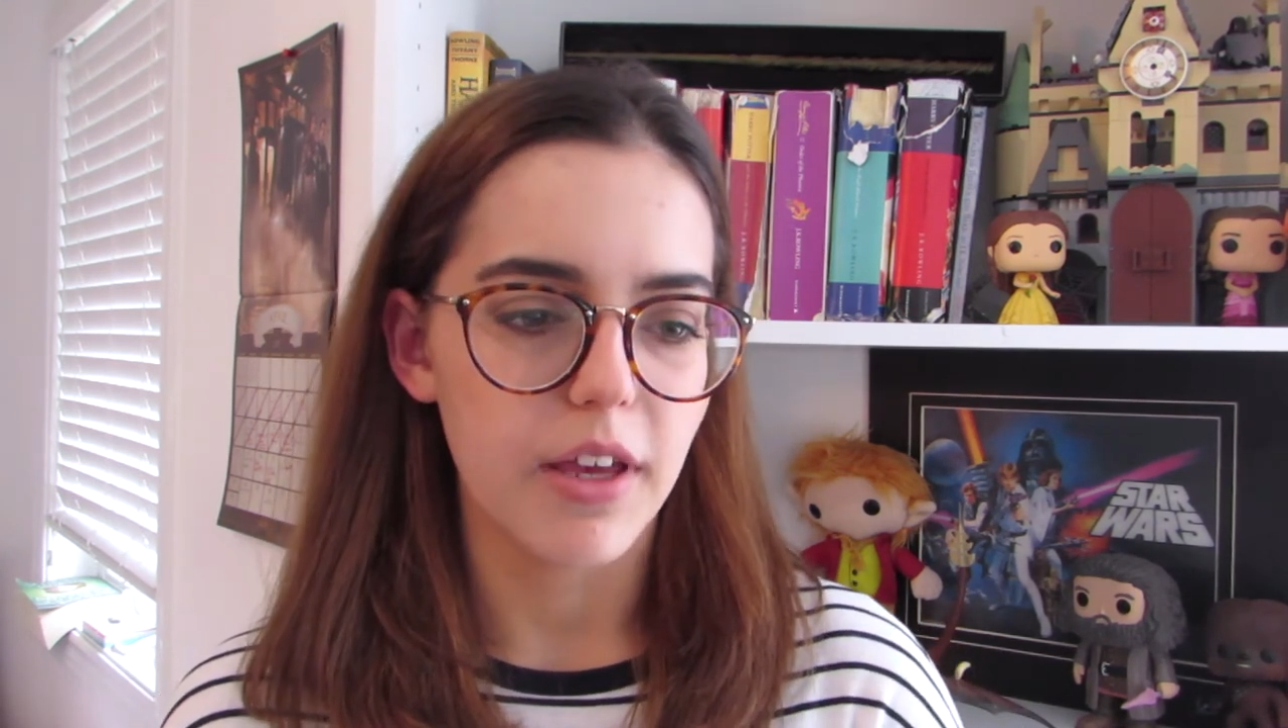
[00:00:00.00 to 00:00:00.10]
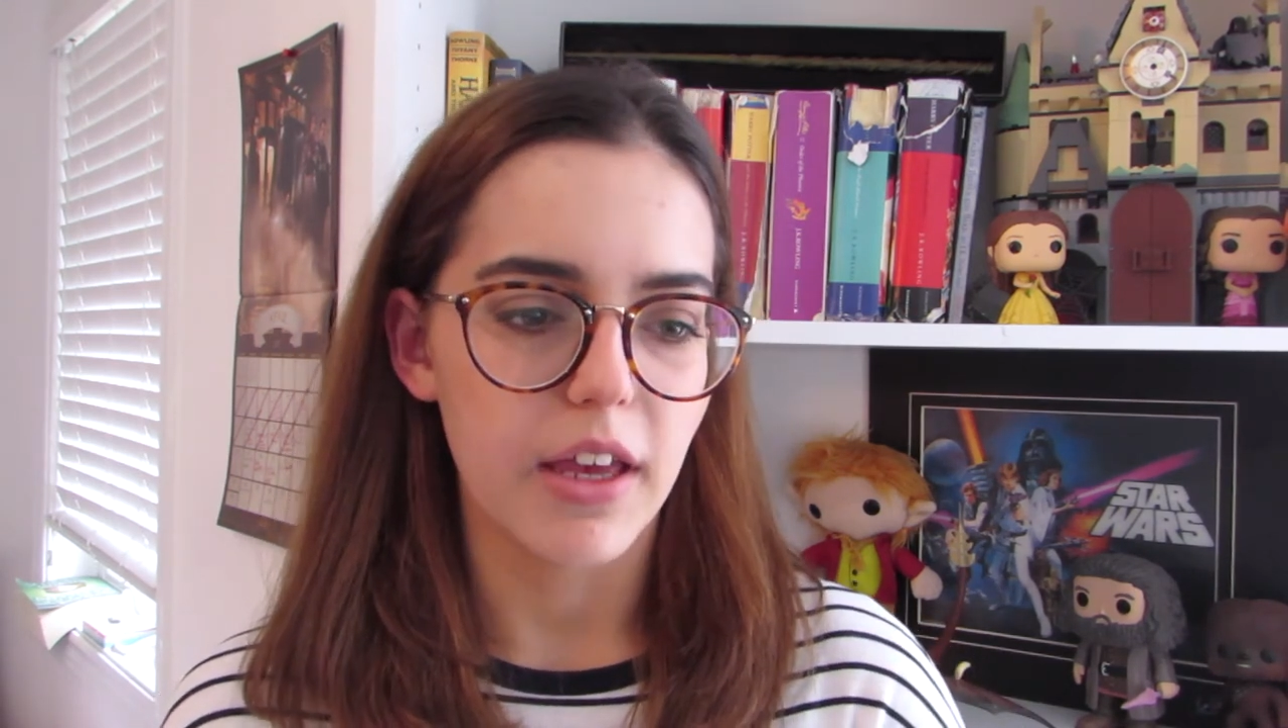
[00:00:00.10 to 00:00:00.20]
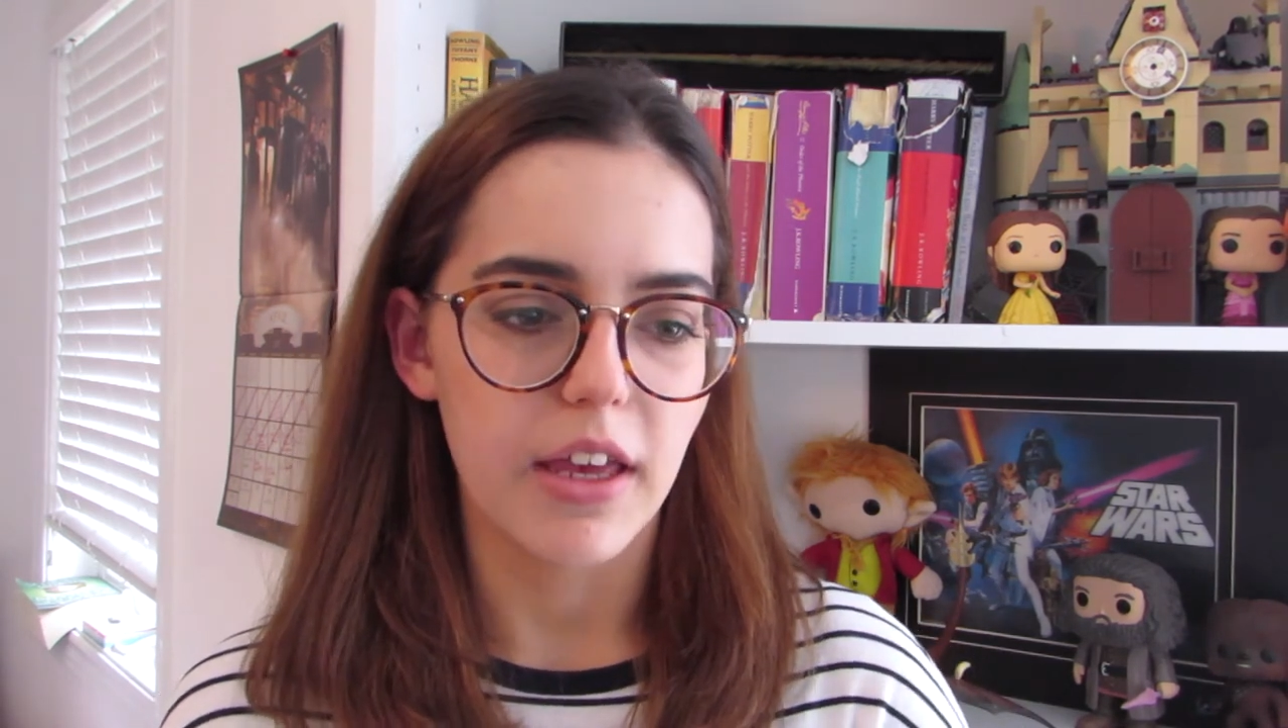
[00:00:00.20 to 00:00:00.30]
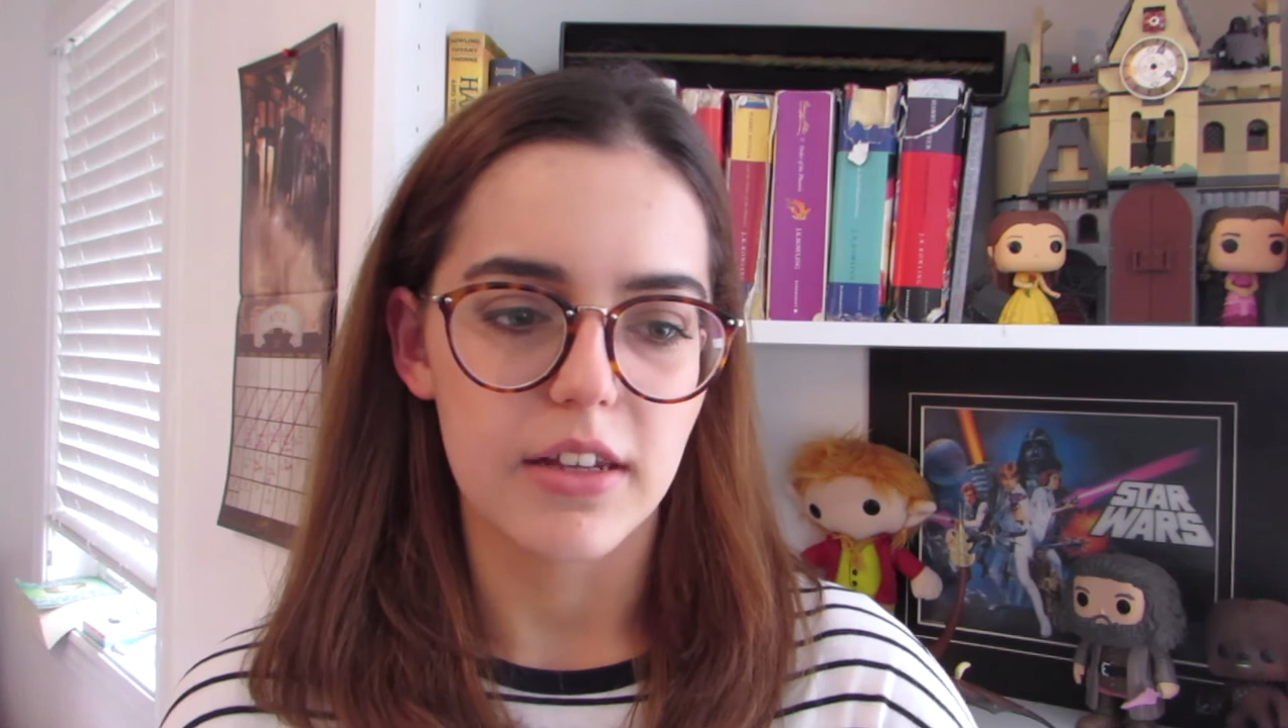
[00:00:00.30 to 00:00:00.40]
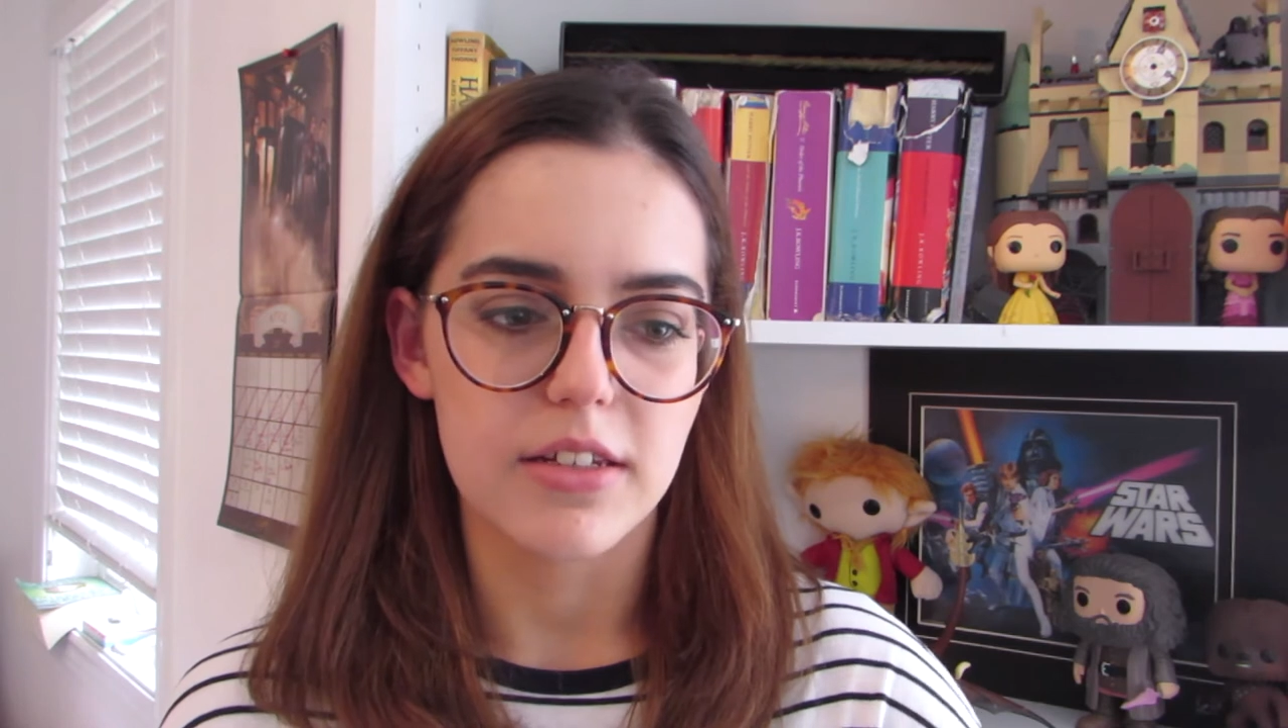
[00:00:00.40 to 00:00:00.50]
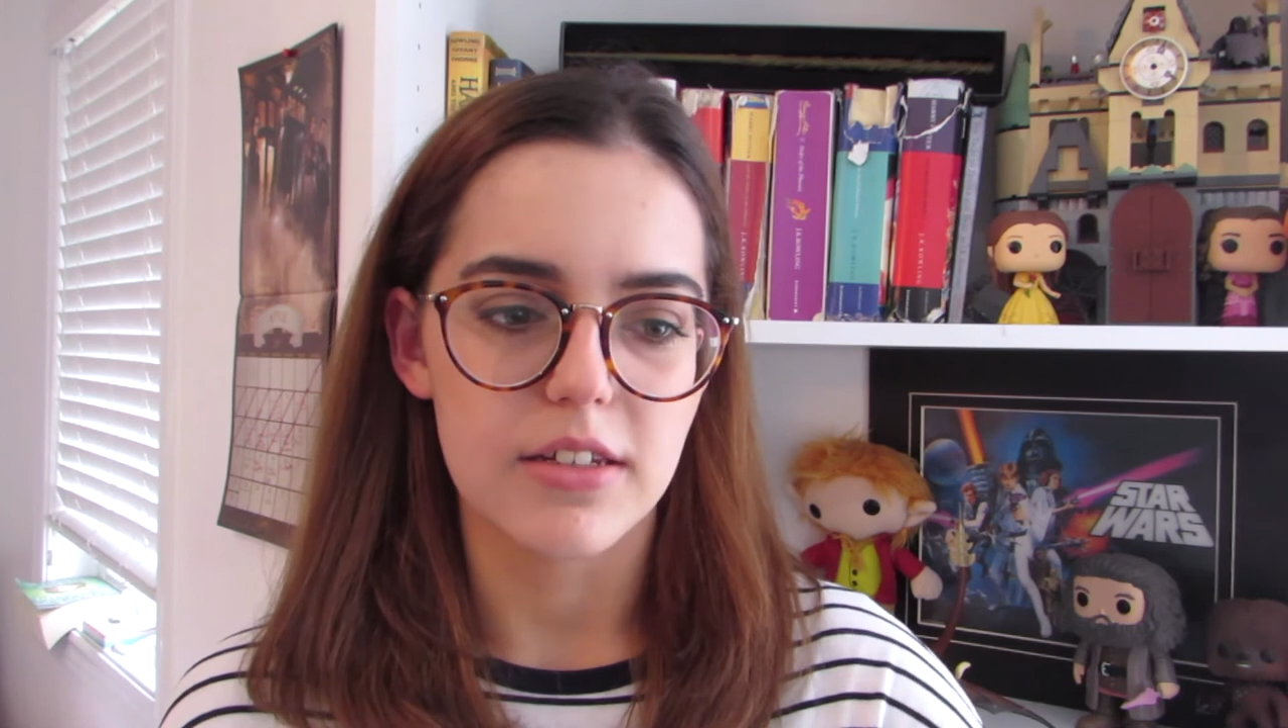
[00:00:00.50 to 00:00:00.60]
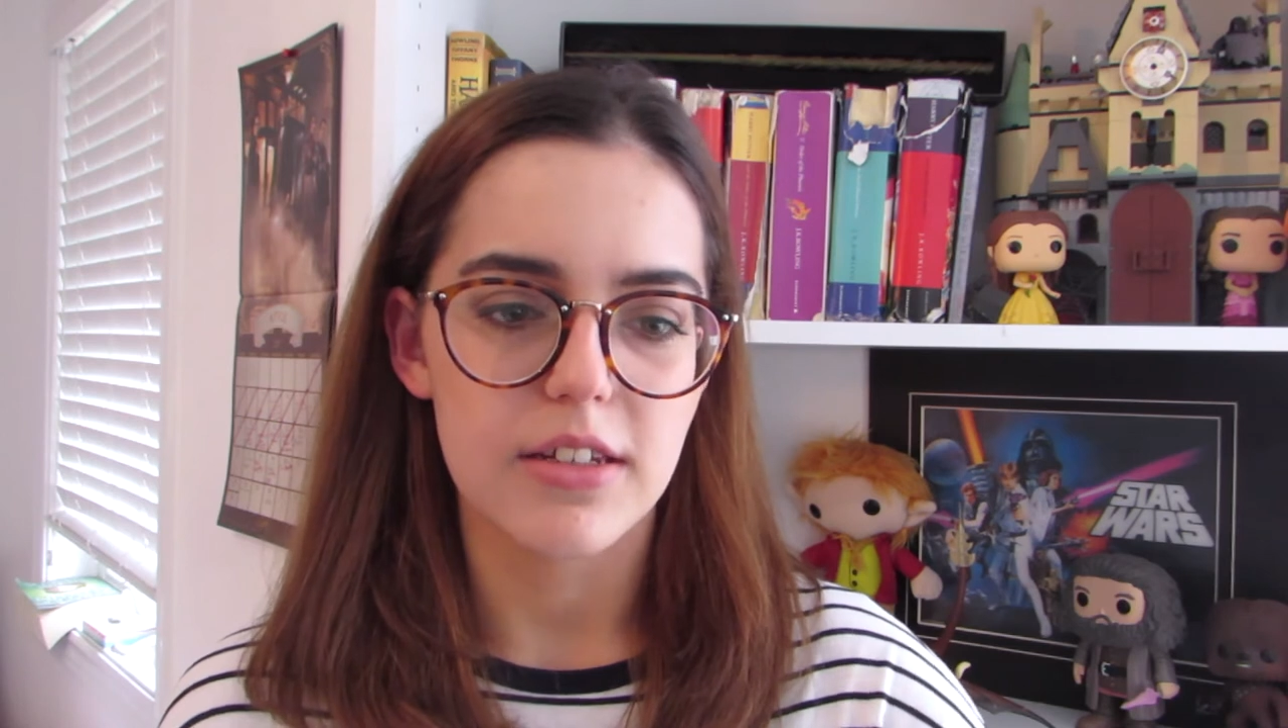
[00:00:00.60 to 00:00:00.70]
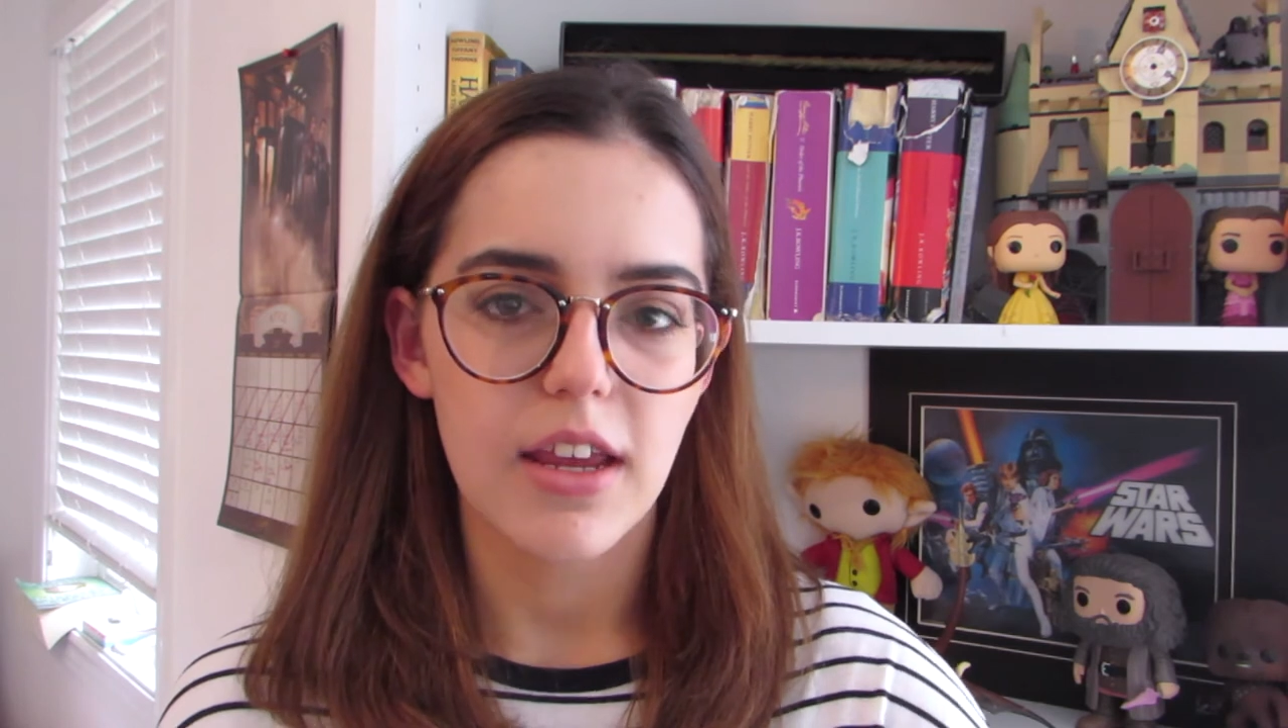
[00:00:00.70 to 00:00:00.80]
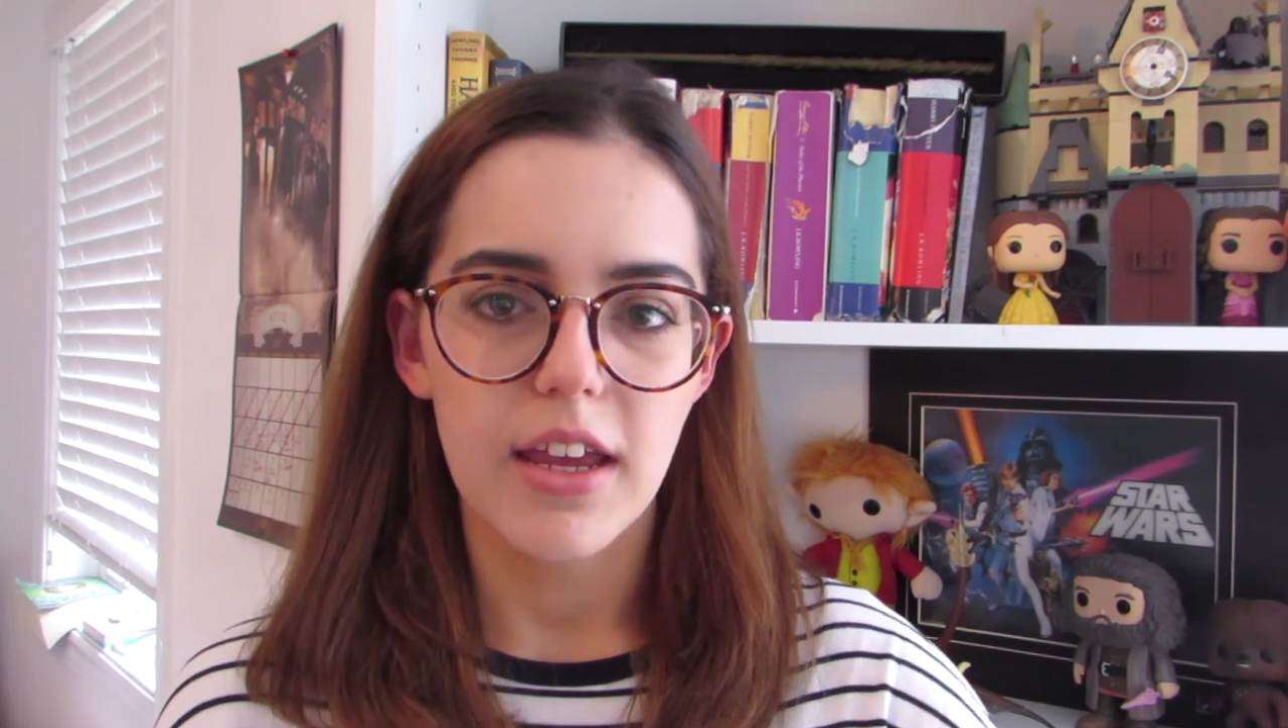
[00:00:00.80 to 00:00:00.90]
and